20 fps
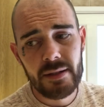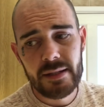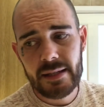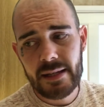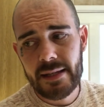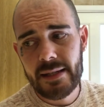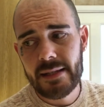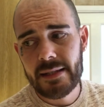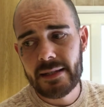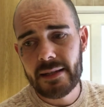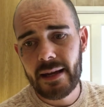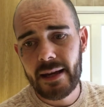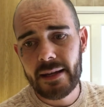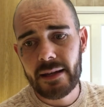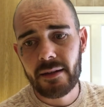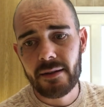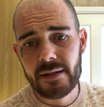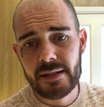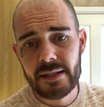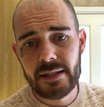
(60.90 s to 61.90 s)
is a
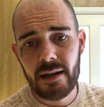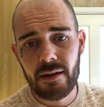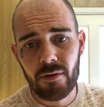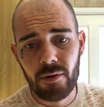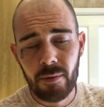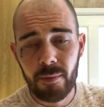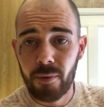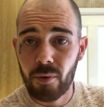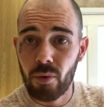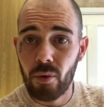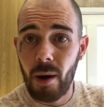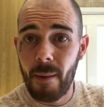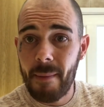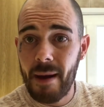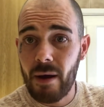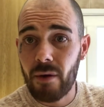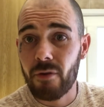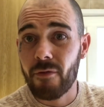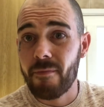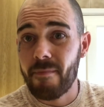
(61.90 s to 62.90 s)
considerable
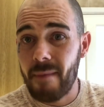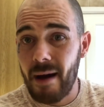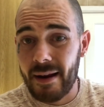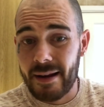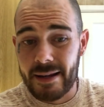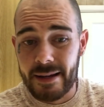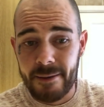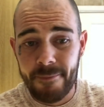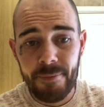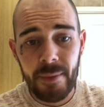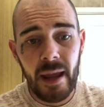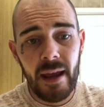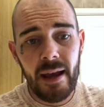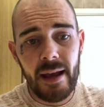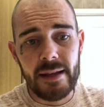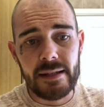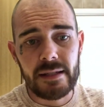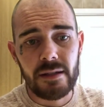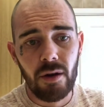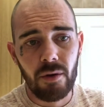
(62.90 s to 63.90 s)
amount of money,
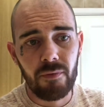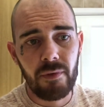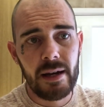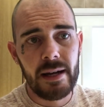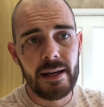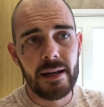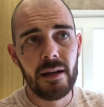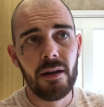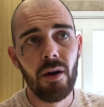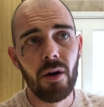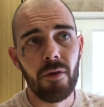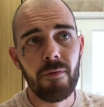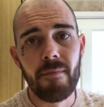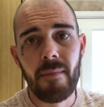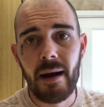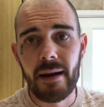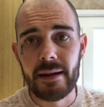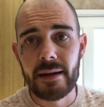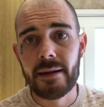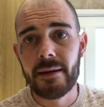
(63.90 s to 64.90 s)
it's not really a lot of
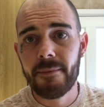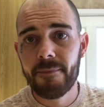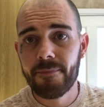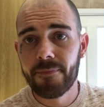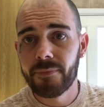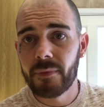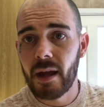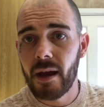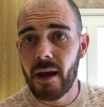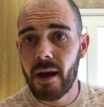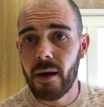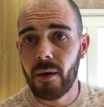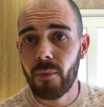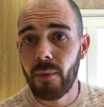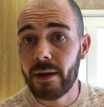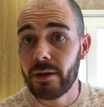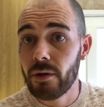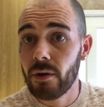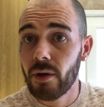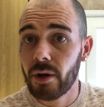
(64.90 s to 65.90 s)
money
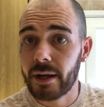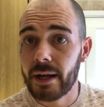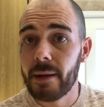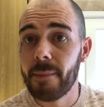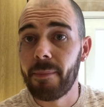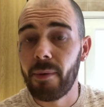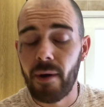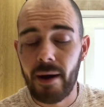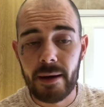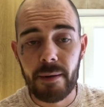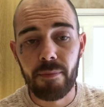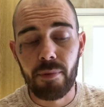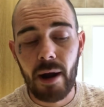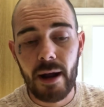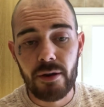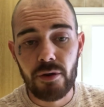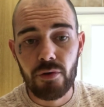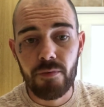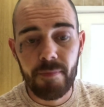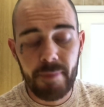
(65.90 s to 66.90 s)
when you're looking at buying a
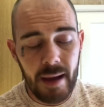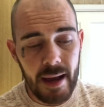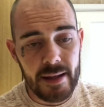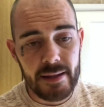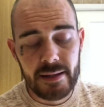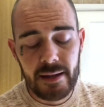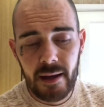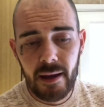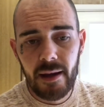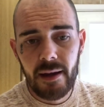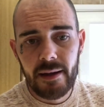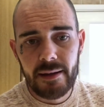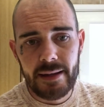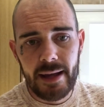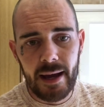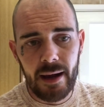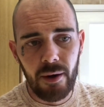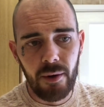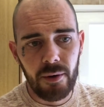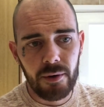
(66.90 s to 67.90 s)
brand new bed.
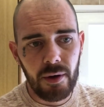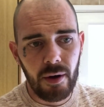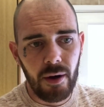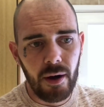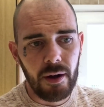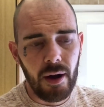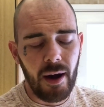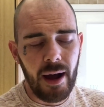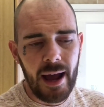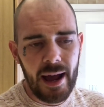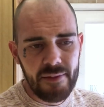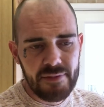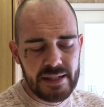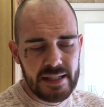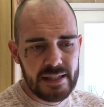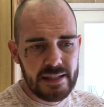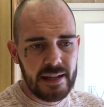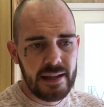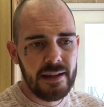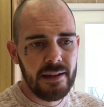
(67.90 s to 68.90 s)
Now, I have
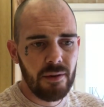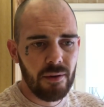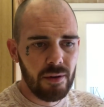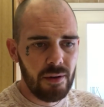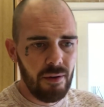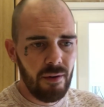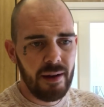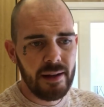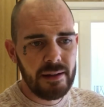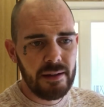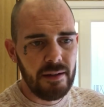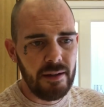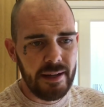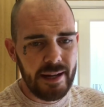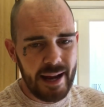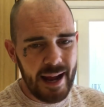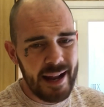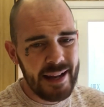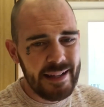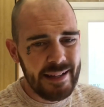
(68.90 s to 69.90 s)
seen online that you
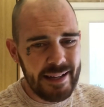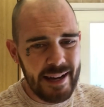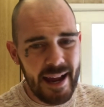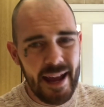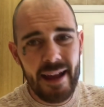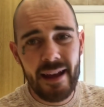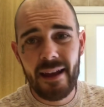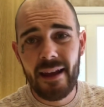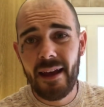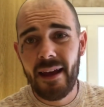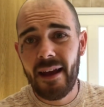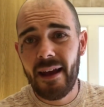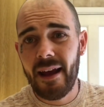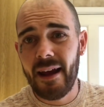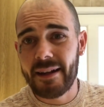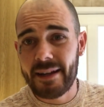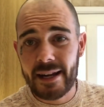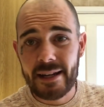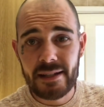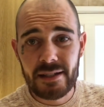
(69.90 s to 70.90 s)
can get
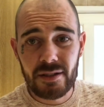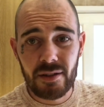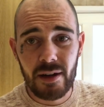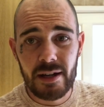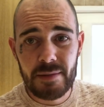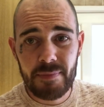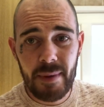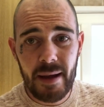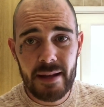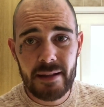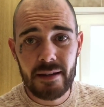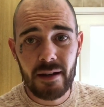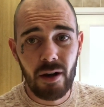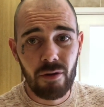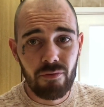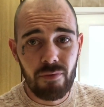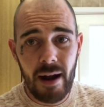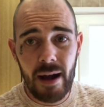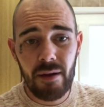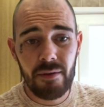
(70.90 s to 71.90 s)
a king-size bed
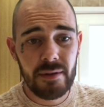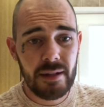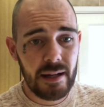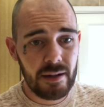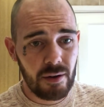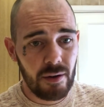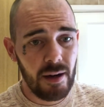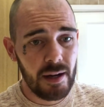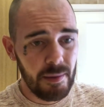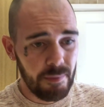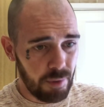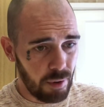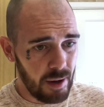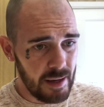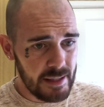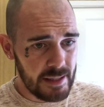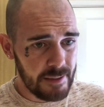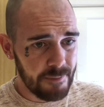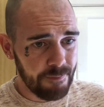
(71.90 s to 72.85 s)
around that kind of price.